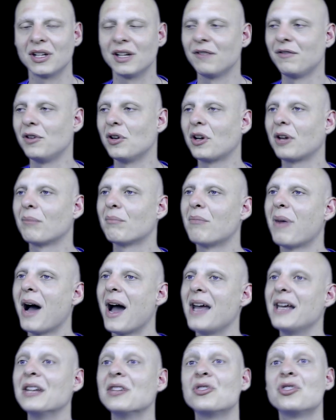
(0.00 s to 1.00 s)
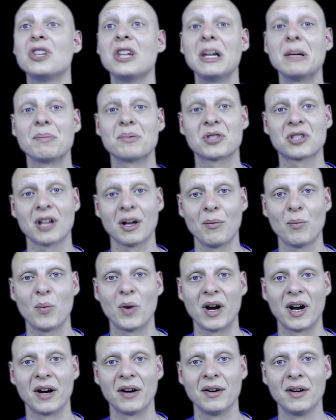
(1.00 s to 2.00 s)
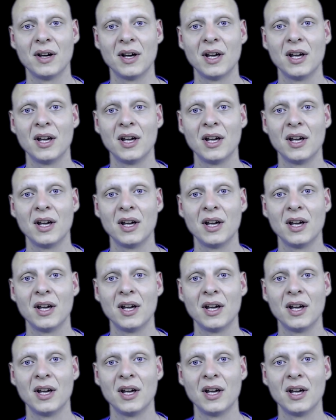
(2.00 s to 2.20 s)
If you can buy it cheap somewhere,